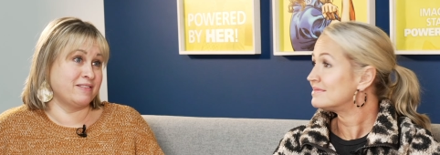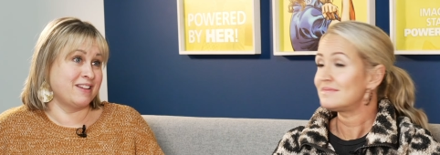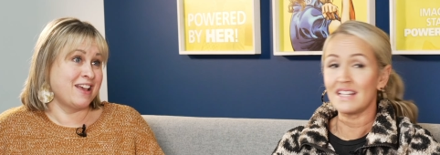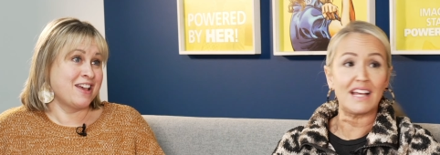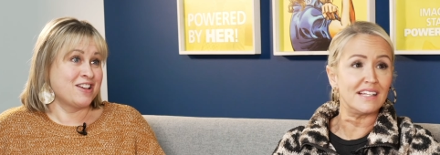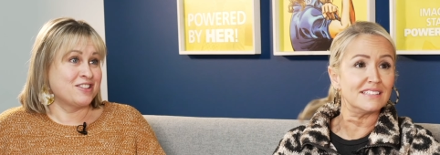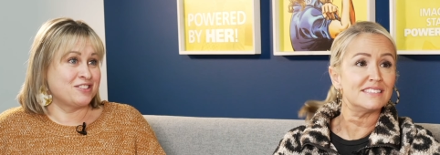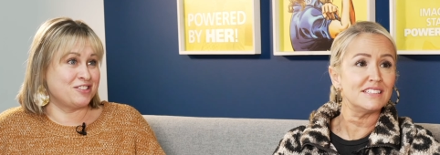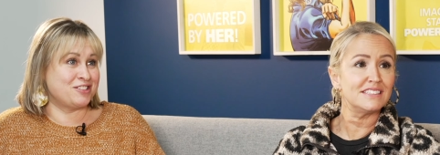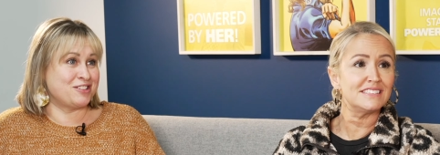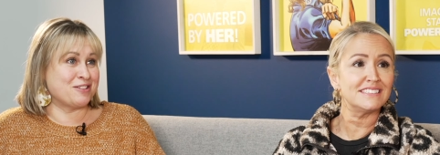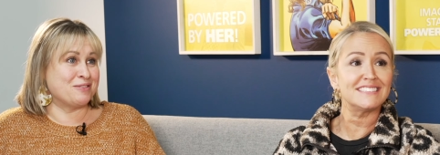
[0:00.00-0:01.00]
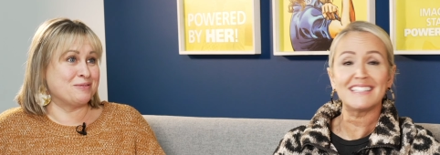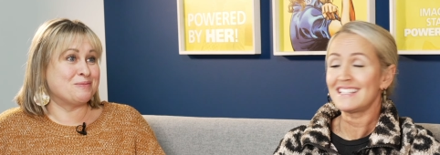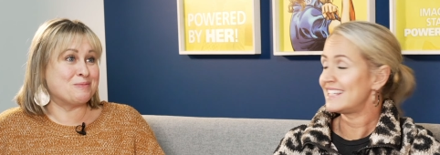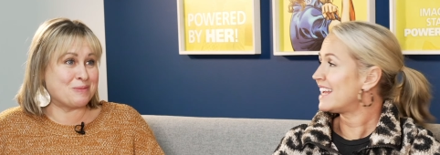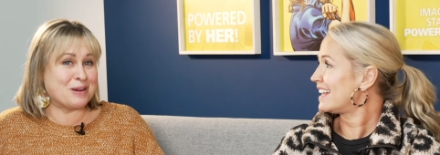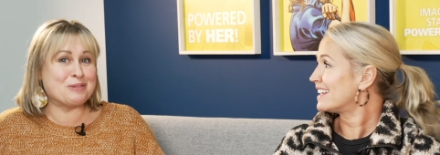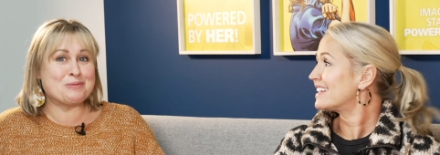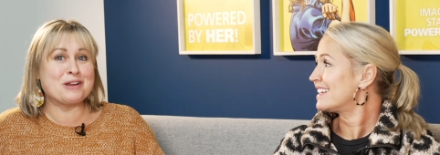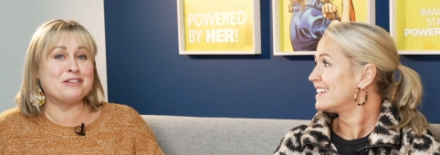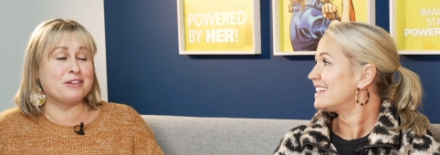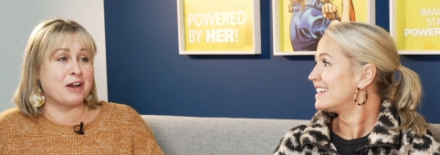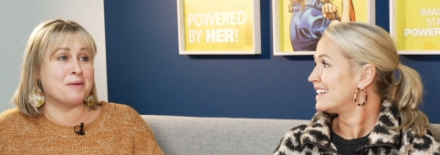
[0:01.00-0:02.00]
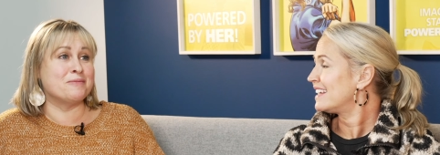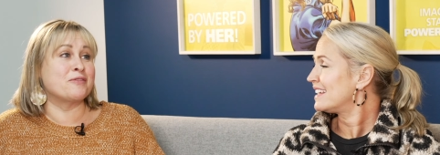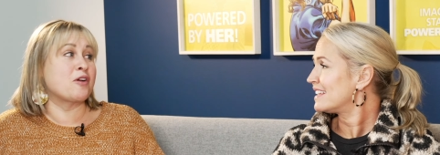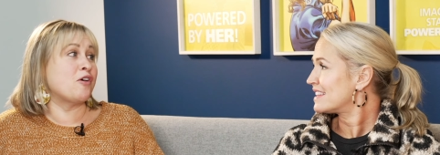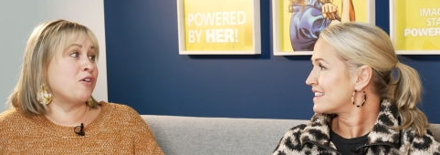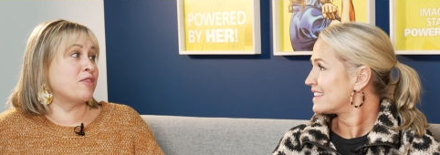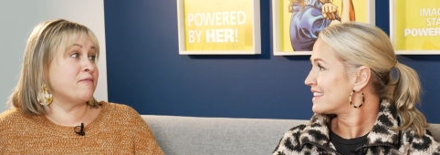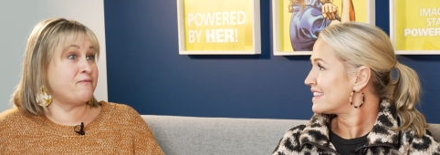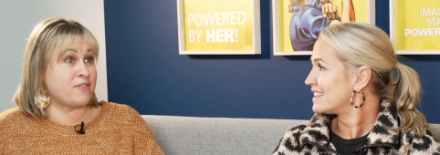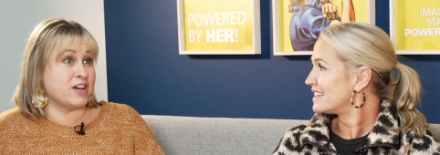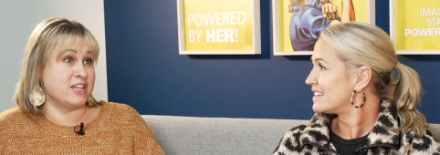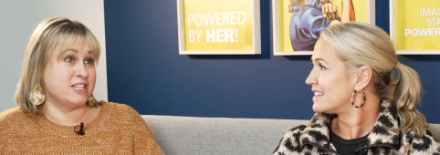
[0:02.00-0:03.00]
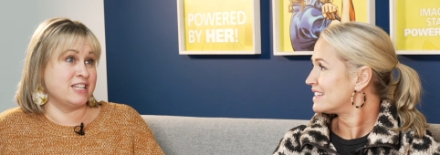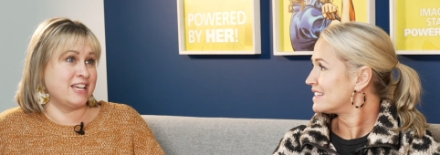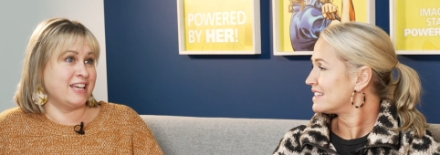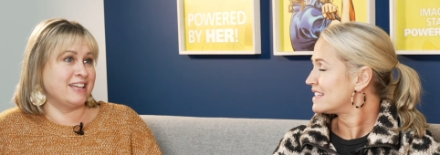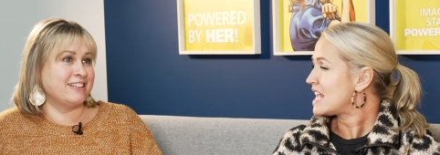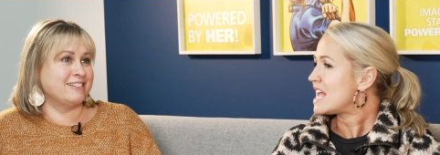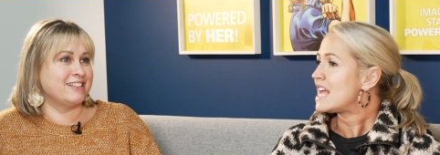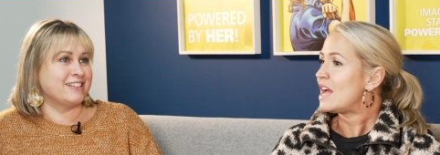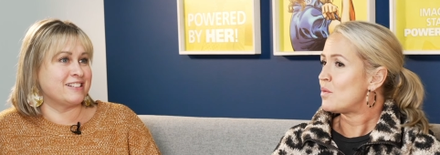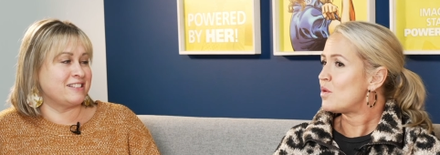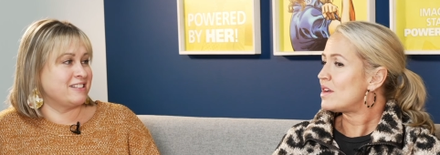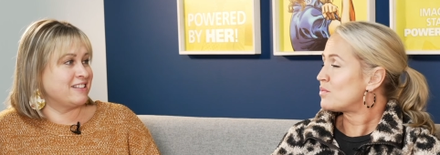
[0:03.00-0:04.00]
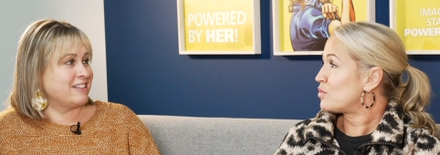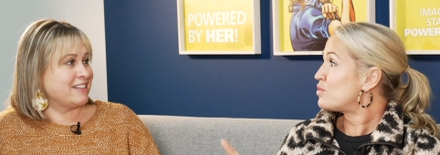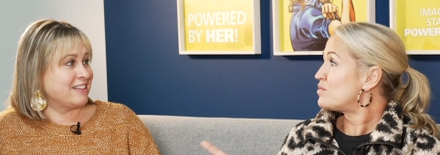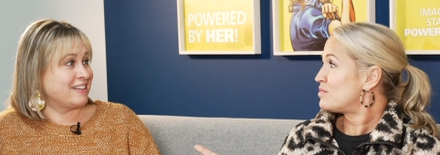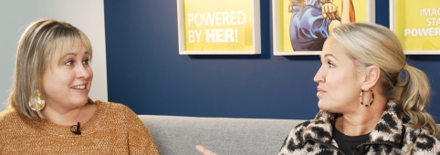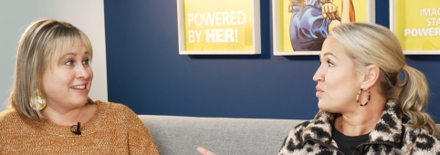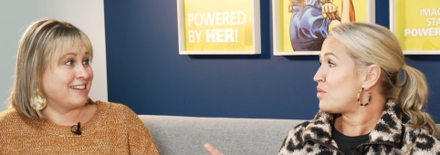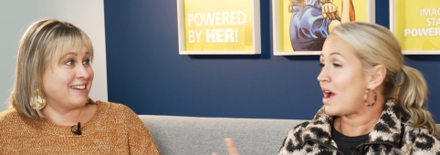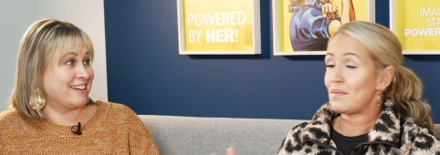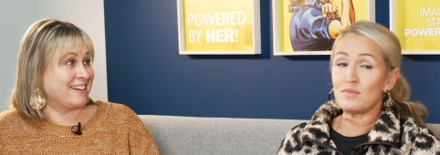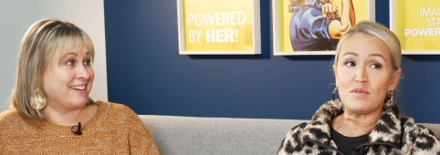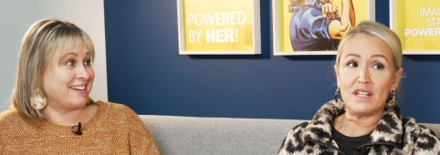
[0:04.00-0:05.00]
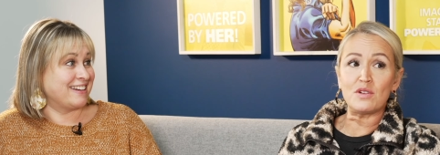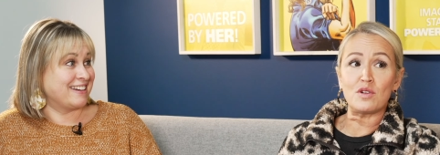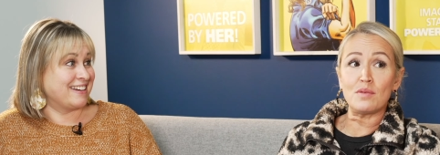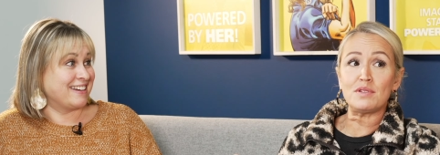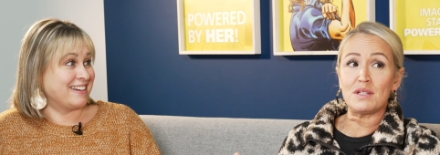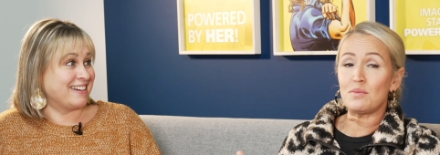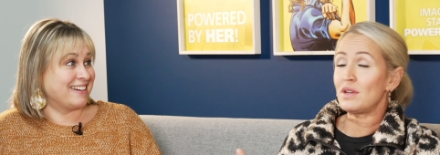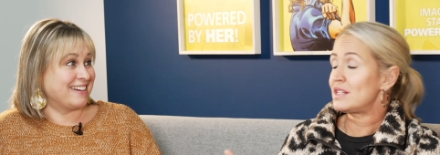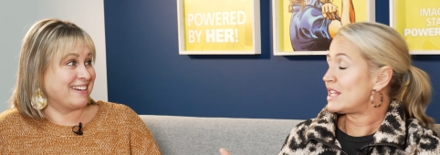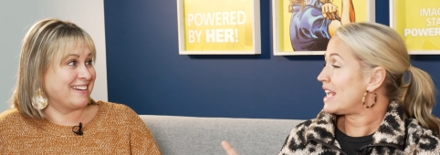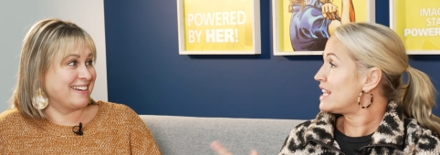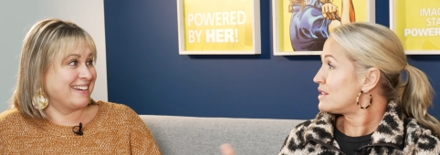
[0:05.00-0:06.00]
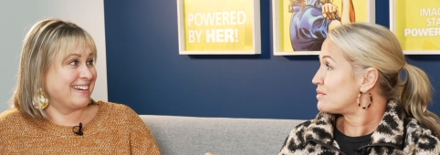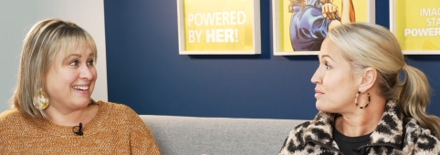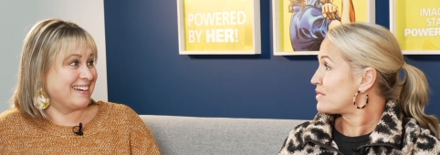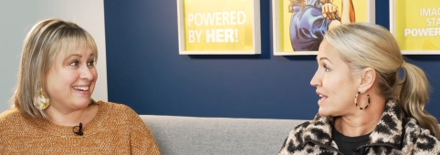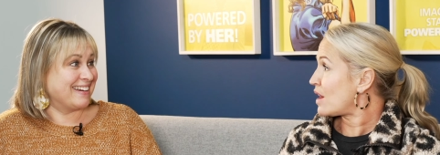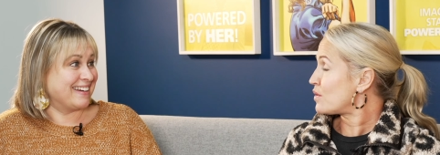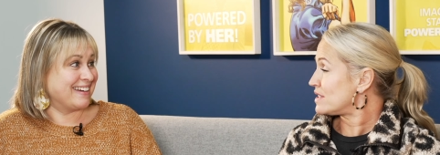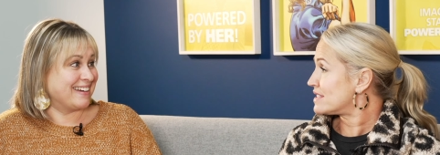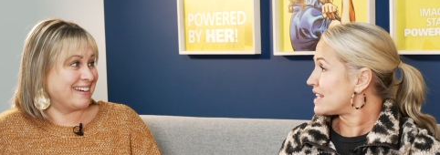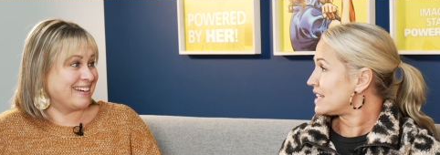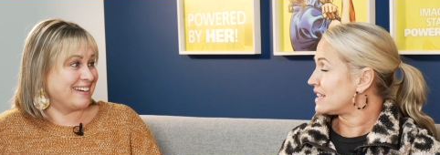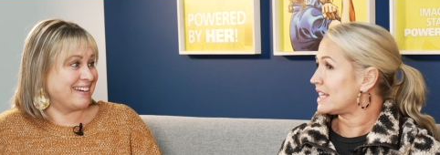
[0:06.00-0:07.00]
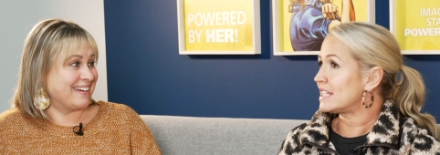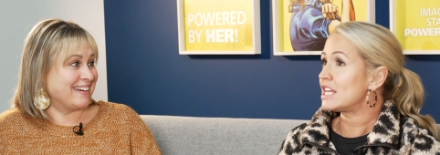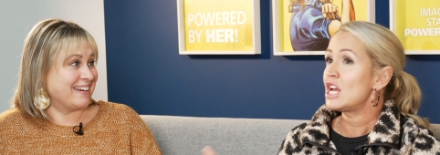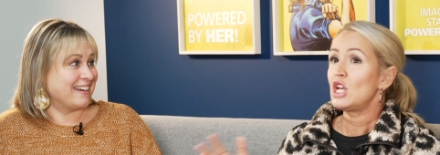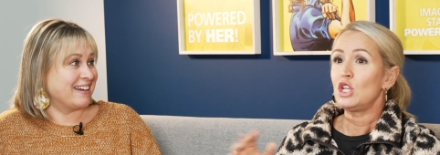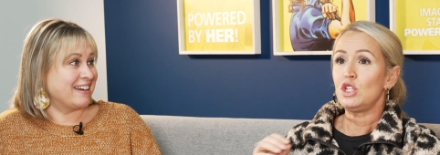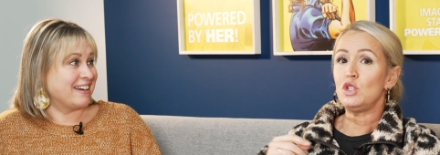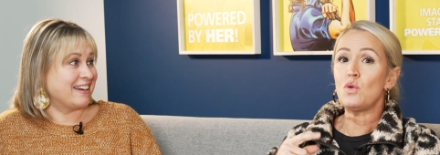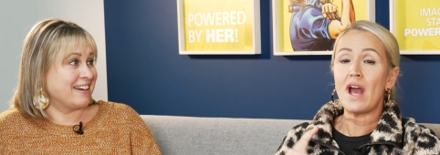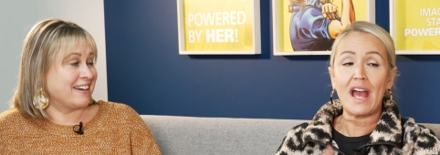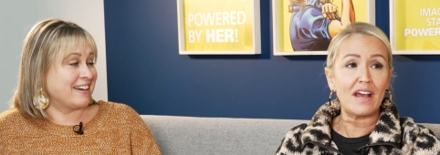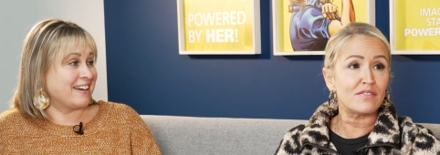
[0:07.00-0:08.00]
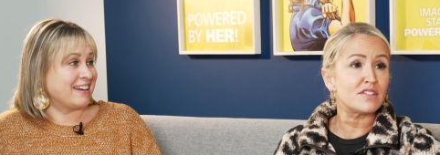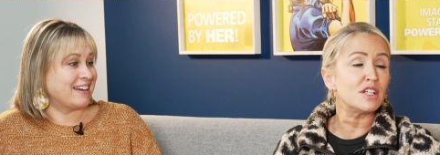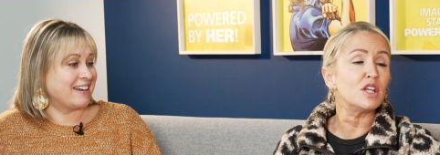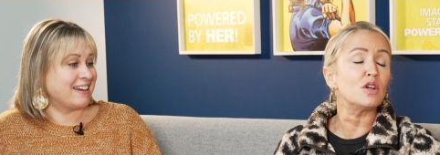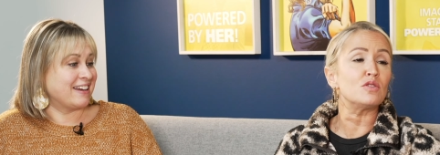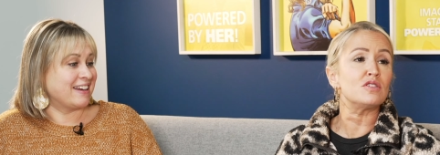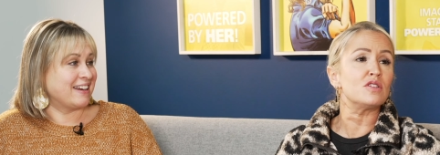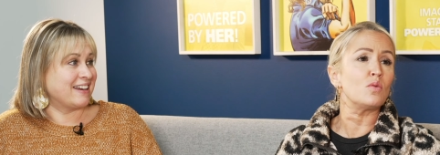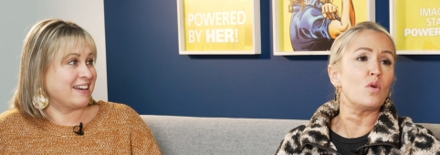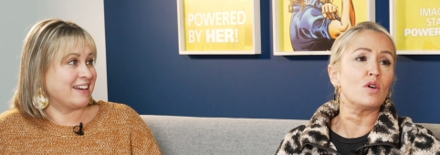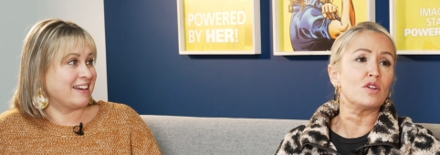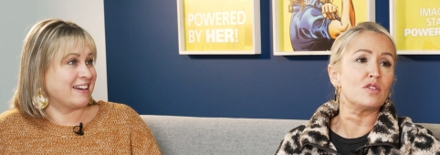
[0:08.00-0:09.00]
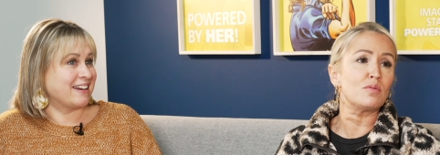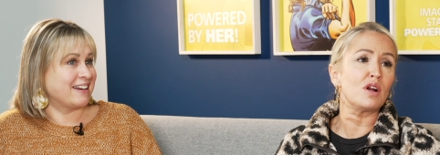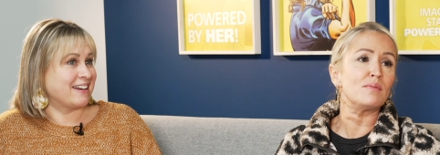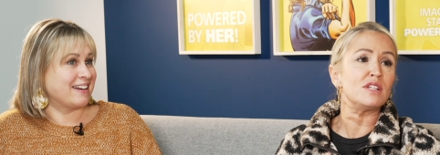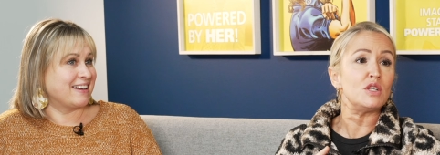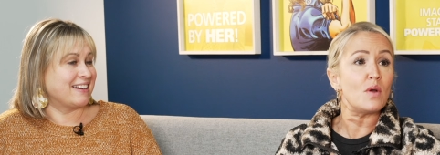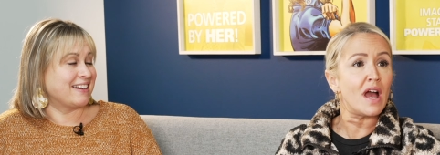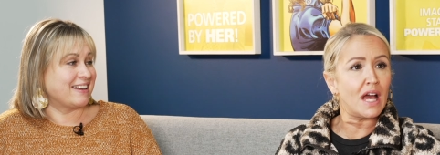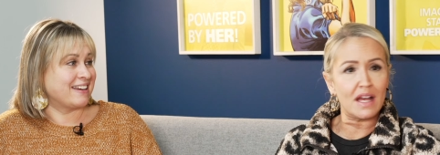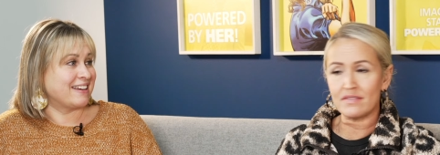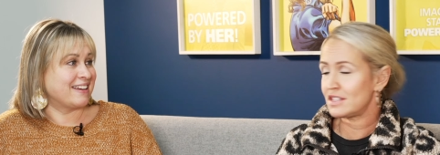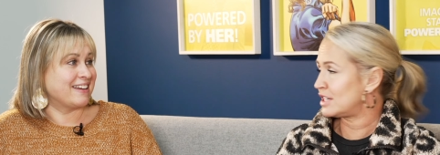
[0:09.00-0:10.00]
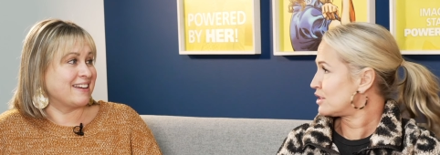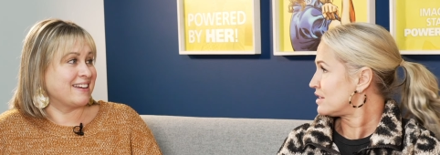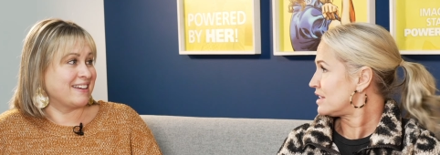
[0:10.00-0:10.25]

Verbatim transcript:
Speaker 1: fun part. So like that we're where you come for all the fun. Yes. And, and what,
Speaker 2: I'm interrupting, you, but he, they always say like, you have to go to the water department. You have to go to the